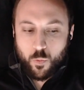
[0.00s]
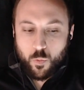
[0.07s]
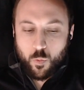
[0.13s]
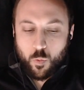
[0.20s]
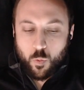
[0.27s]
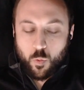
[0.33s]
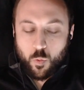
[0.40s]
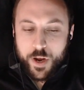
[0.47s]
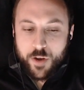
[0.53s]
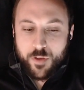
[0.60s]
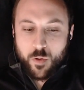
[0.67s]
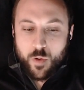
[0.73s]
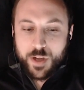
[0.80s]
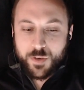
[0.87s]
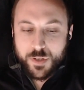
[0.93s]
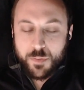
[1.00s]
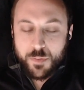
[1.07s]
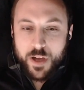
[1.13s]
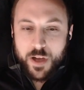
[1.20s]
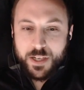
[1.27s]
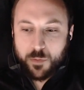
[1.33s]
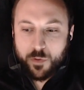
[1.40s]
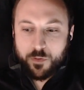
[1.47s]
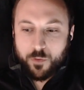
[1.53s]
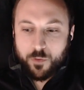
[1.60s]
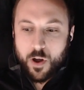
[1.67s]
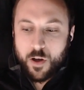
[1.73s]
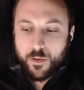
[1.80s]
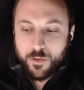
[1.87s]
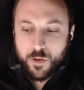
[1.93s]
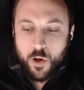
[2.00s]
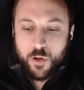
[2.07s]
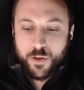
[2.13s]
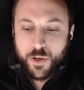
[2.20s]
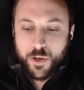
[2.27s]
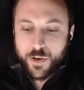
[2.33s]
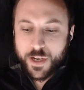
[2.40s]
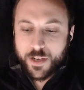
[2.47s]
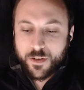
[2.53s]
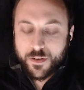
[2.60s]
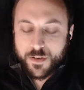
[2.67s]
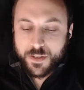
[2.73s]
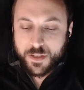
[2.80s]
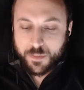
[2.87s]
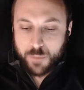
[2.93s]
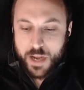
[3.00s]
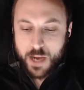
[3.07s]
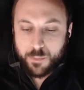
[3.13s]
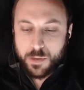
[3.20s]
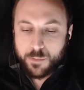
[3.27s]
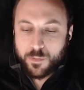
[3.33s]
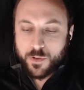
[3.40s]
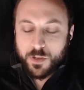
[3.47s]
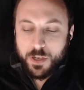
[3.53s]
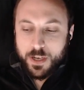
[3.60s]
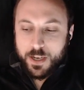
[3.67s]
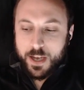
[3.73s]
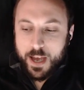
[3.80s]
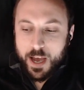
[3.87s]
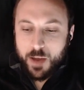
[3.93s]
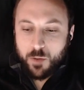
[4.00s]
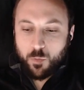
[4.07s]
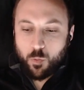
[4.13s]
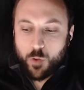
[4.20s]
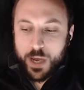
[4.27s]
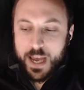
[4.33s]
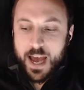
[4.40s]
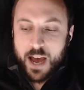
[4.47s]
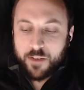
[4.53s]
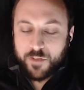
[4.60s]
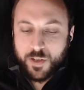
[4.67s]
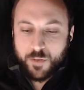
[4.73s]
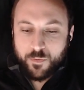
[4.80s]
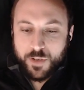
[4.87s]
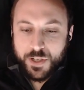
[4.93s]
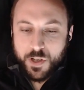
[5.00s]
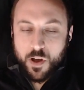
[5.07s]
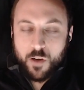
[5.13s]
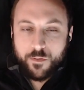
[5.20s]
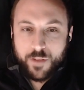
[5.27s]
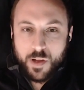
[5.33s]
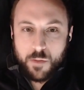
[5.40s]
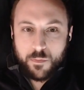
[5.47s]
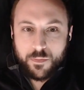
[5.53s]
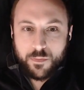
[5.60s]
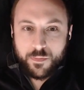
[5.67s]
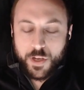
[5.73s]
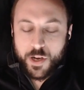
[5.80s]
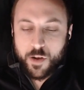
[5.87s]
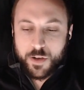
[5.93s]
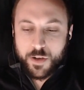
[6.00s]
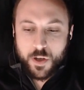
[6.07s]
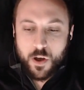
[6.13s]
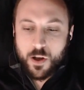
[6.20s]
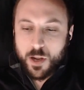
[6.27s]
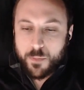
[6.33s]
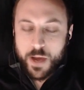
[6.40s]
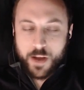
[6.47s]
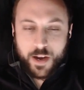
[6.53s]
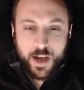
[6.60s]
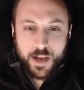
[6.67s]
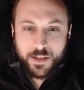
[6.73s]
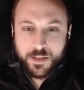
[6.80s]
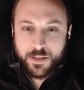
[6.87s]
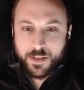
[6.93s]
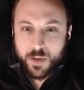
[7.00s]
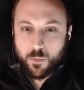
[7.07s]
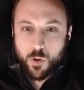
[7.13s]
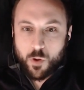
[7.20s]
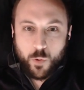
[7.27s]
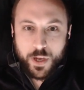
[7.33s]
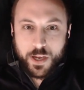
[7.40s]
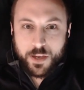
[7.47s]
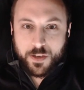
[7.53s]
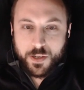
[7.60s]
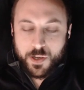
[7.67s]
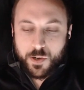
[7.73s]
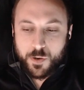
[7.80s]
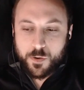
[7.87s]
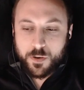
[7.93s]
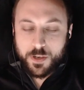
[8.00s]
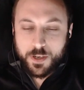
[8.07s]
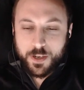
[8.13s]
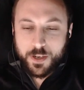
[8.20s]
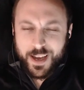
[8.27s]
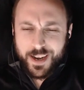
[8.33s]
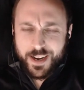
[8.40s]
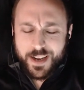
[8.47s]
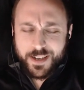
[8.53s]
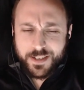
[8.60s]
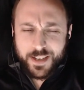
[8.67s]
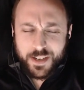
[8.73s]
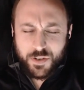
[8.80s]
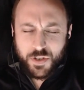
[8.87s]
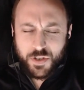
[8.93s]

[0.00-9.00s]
we're the ones responsible for all your ills, black people, and we have to resolve them. You know, it's all about us and what we can do. And it is. Yeah, it's